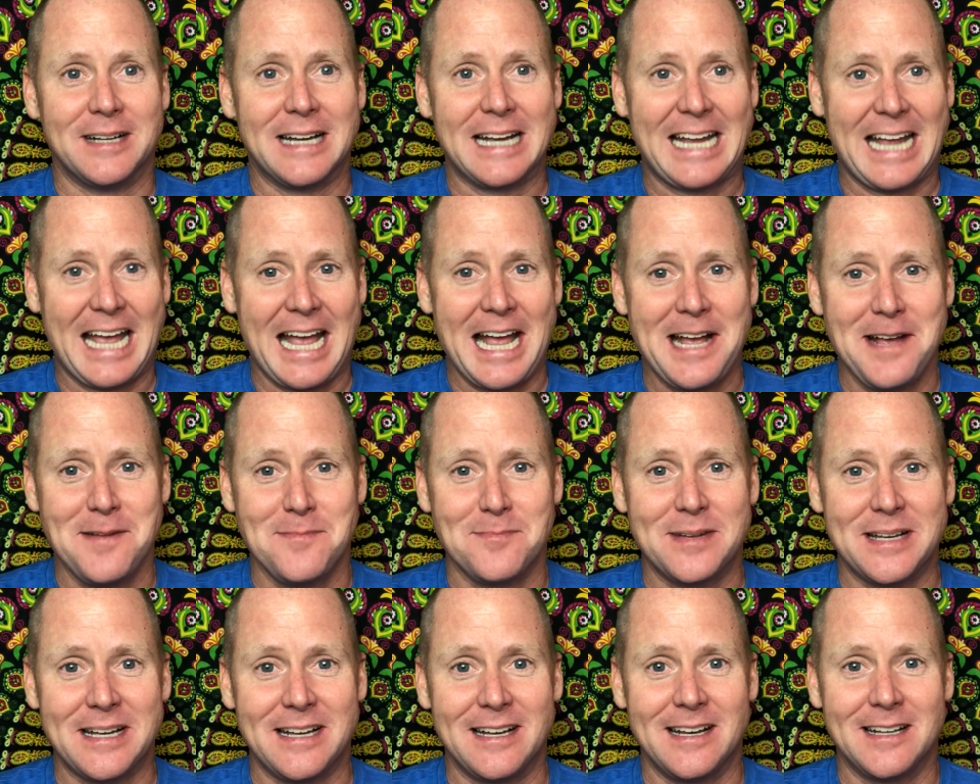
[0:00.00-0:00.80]
It can
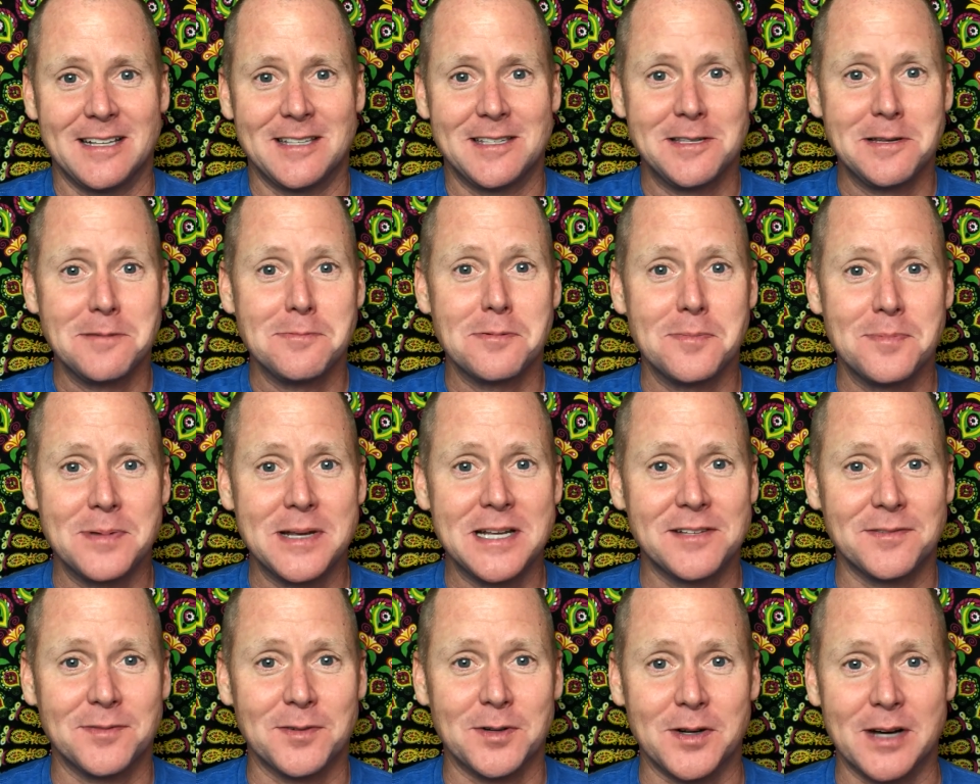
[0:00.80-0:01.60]
be. It's super
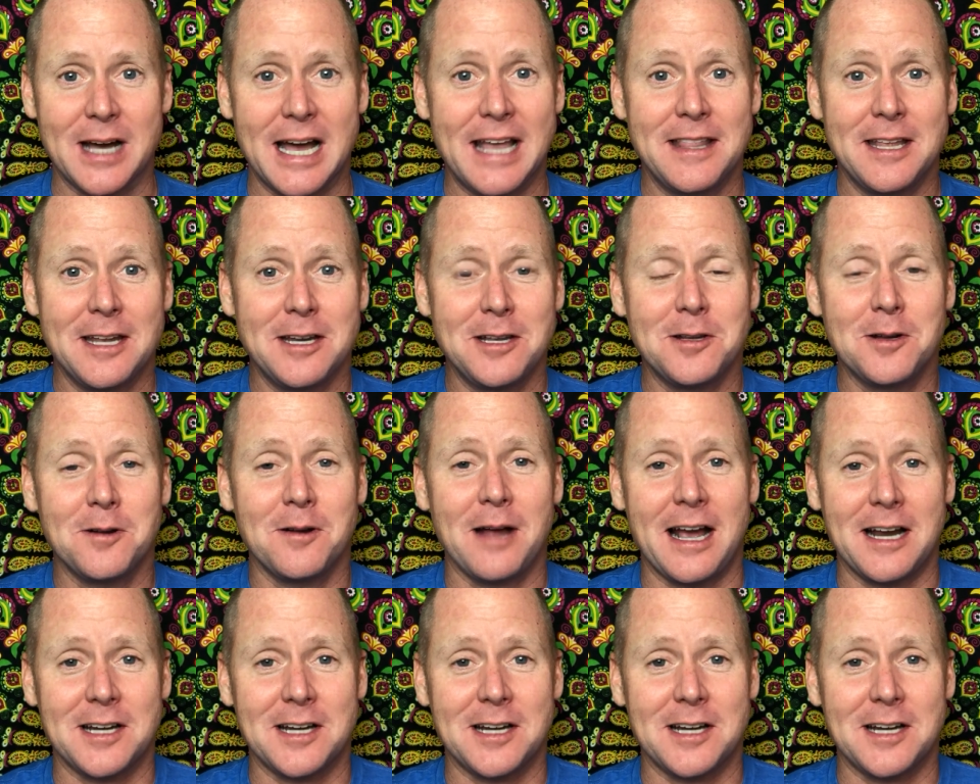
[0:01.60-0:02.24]
peaceful. And then you don't